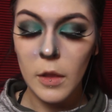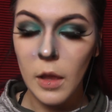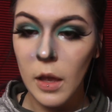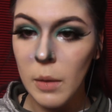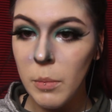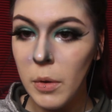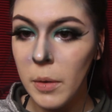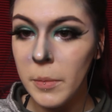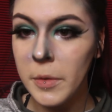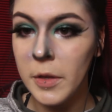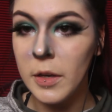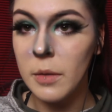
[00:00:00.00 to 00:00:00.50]

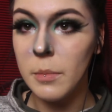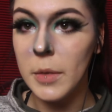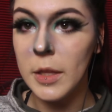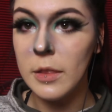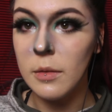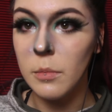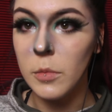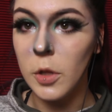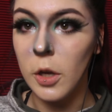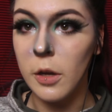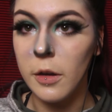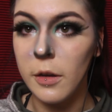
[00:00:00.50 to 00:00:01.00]
Probably could have made
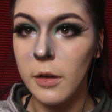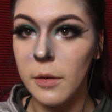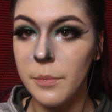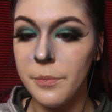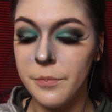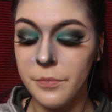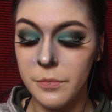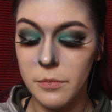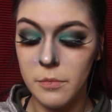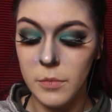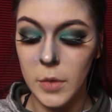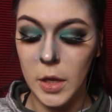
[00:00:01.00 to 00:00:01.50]
them longer,
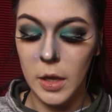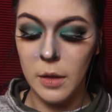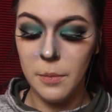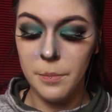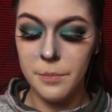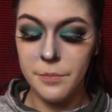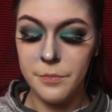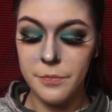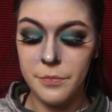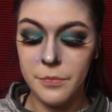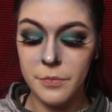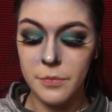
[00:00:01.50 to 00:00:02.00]
but
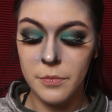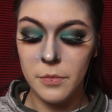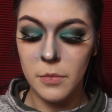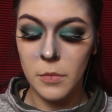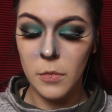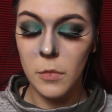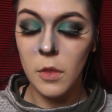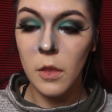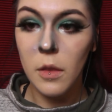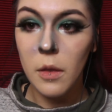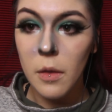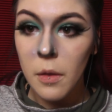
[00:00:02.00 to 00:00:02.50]

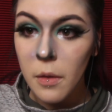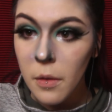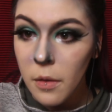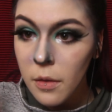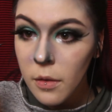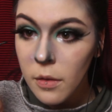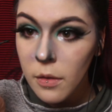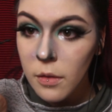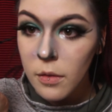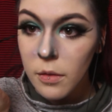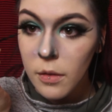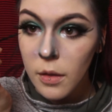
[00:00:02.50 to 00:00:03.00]

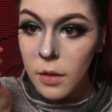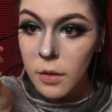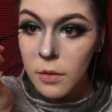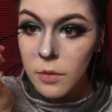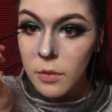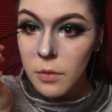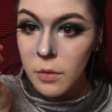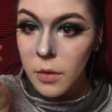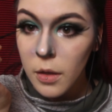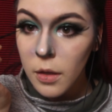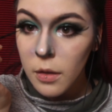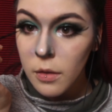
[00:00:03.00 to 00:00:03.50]
that is
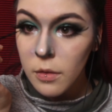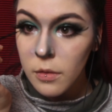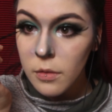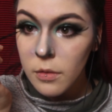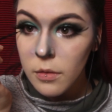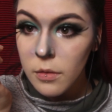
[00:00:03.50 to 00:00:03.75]
okay.